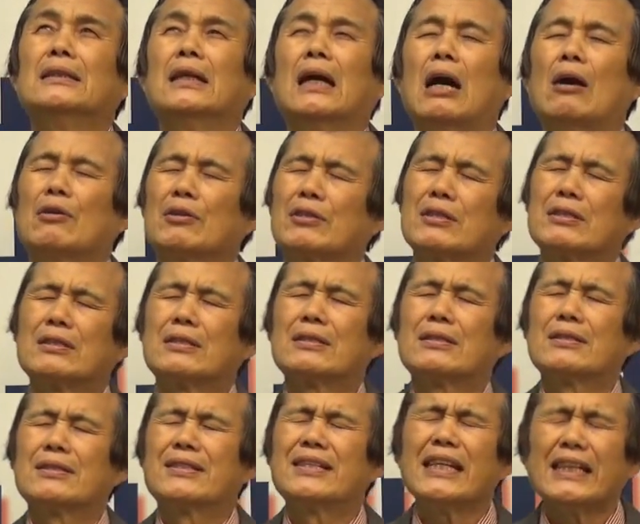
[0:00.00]
our
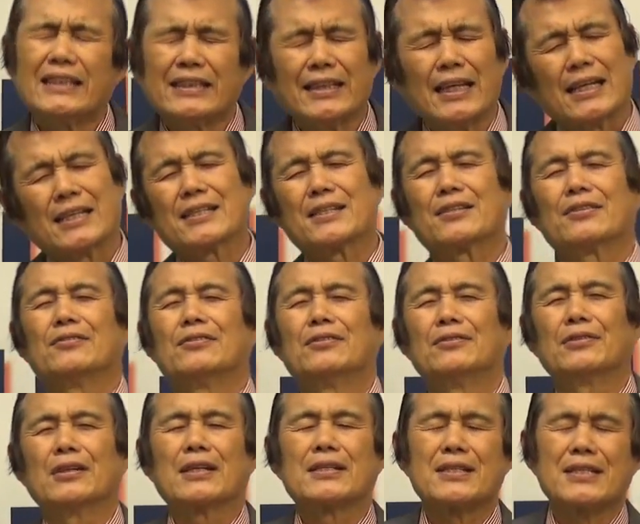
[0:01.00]
sickness,
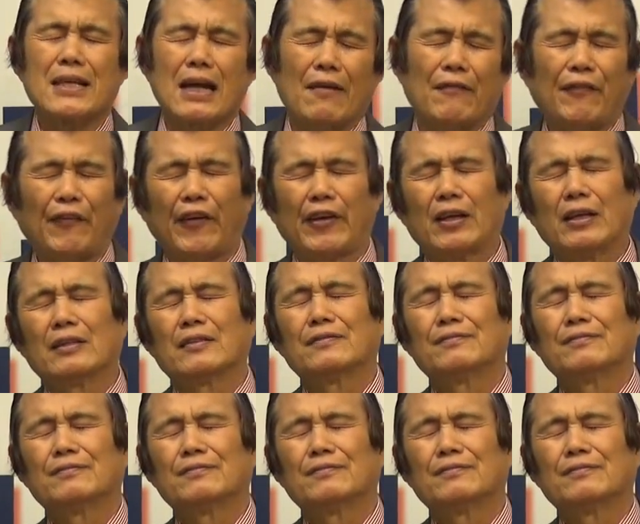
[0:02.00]
we are suffering.